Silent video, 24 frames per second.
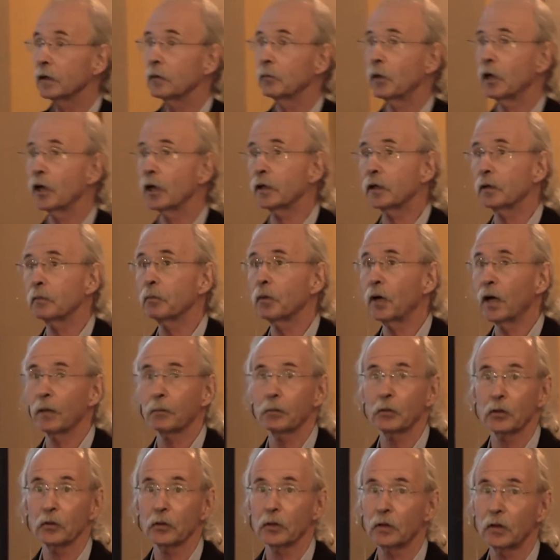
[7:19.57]
an American
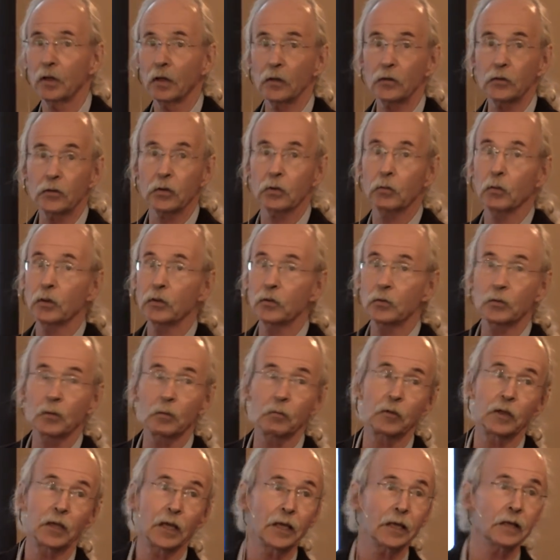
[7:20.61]
popular culture which,
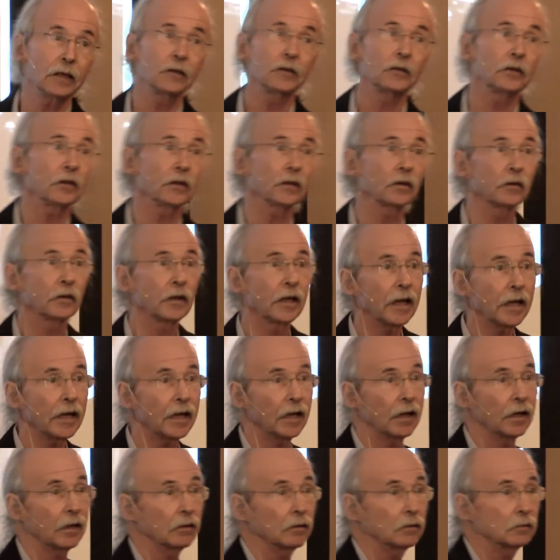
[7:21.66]
from then until
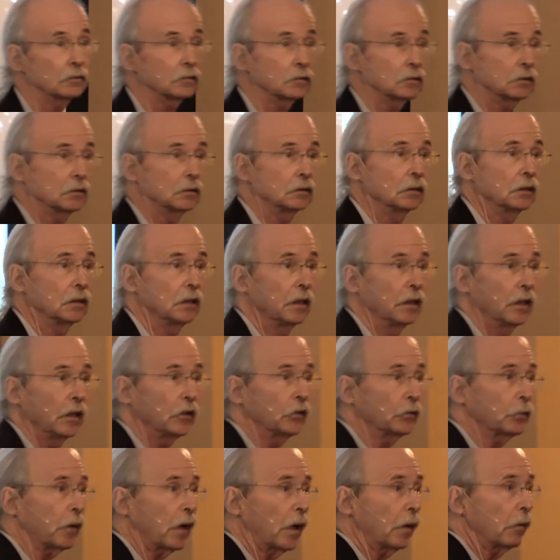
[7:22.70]
now,
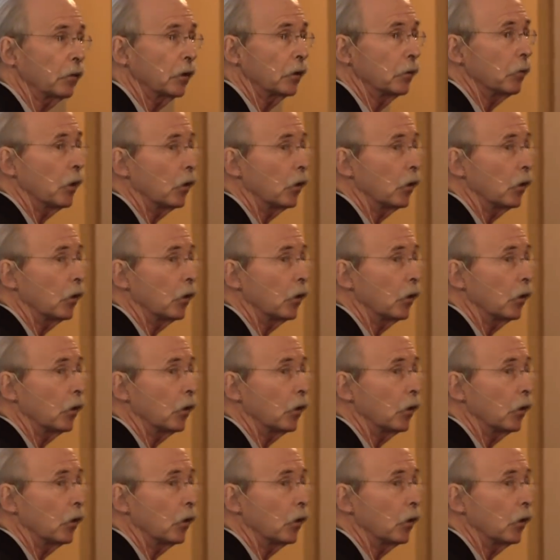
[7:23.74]
is probably the